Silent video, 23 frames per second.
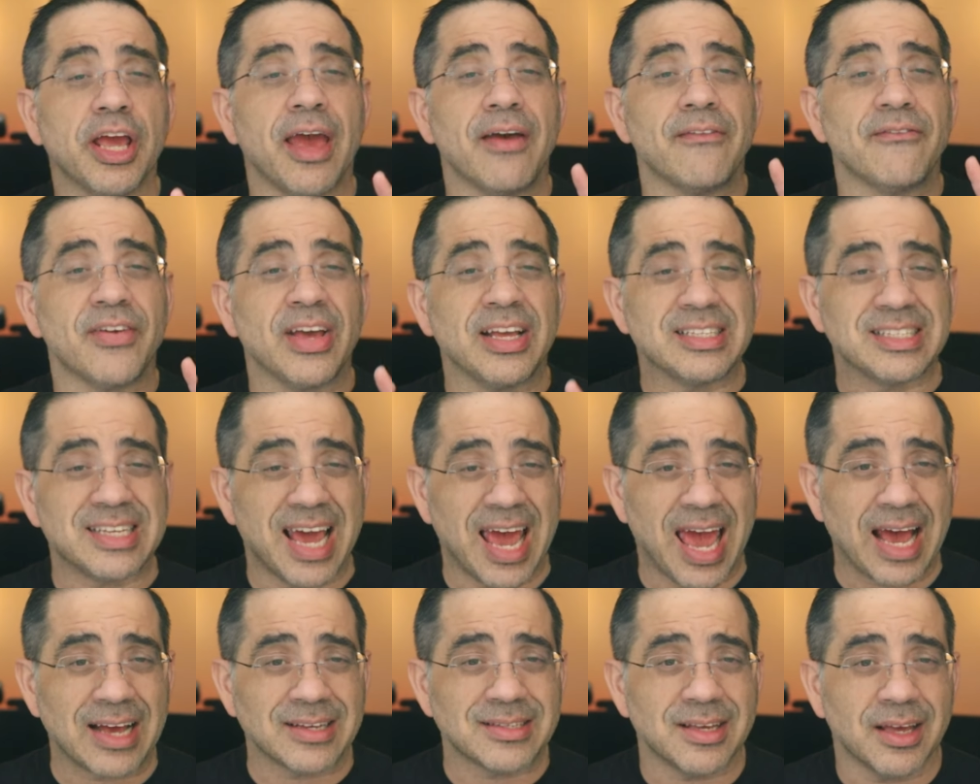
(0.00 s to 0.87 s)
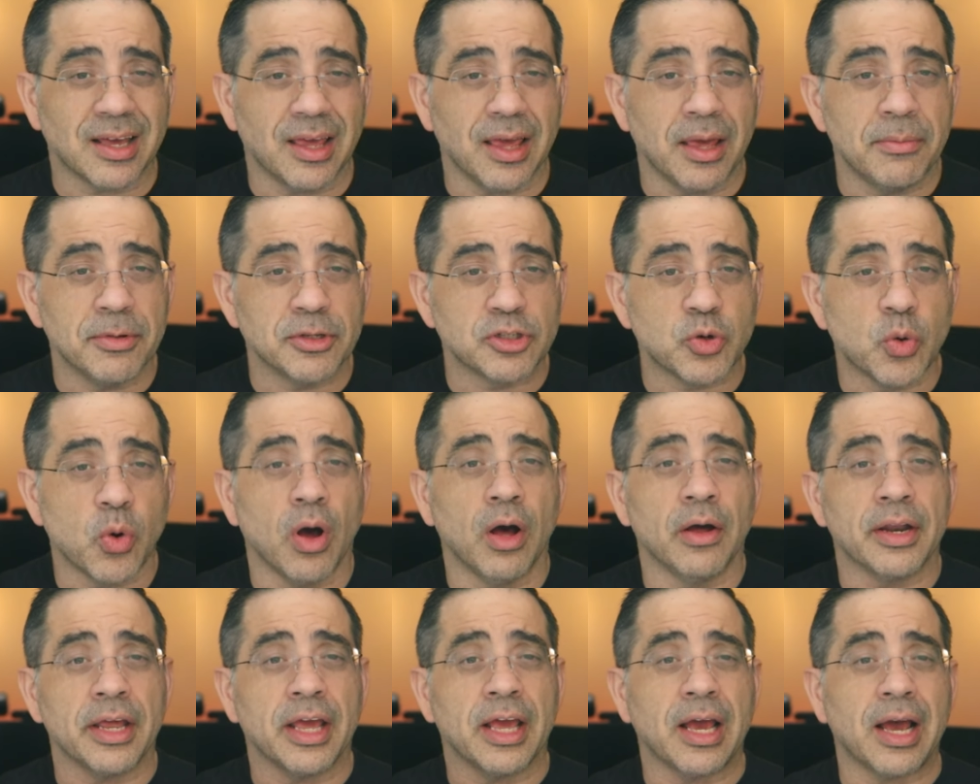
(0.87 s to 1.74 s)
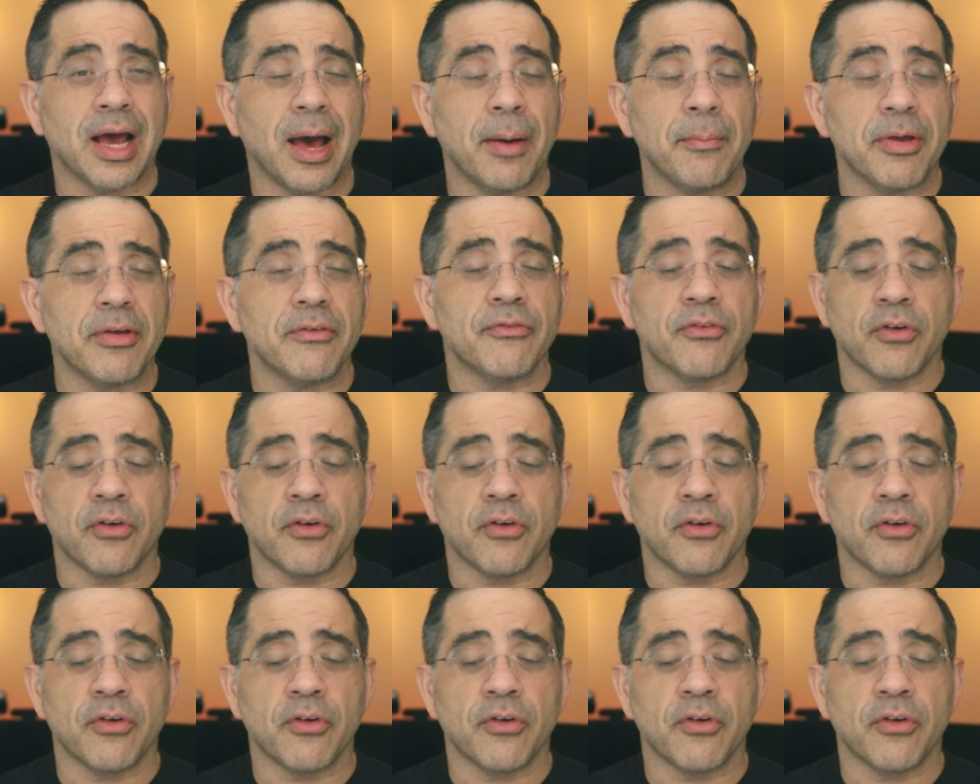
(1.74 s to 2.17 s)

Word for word: to get fantastic image quality coming